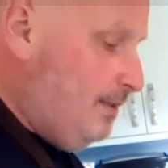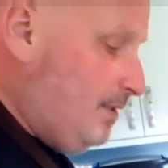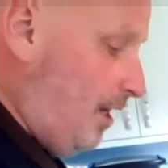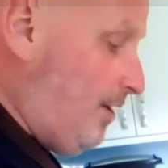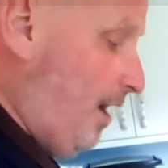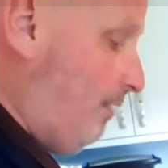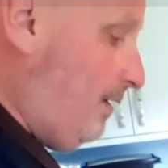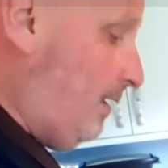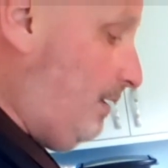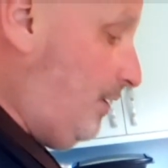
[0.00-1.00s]
you
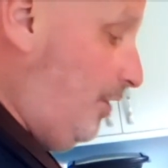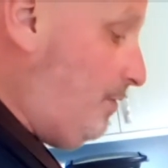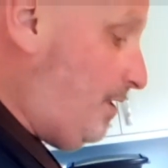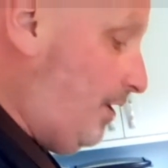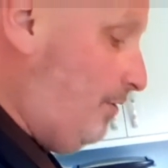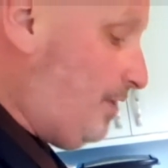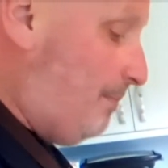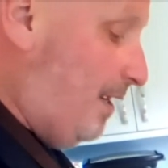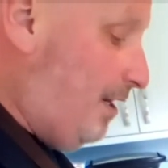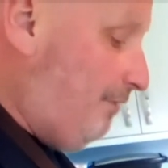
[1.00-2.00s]
know, use up the
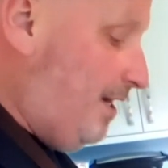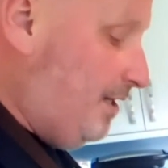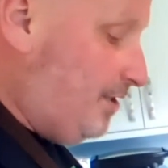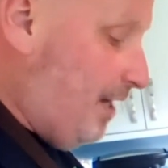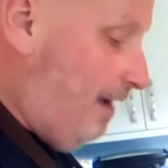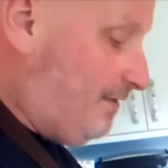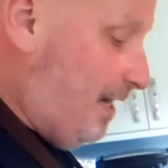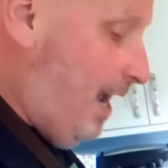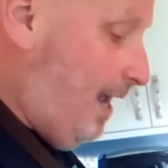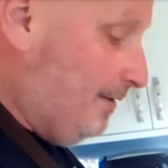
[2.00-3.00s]
ingredients you have to
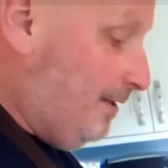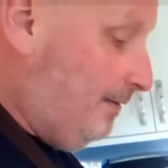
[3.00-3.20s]
hand.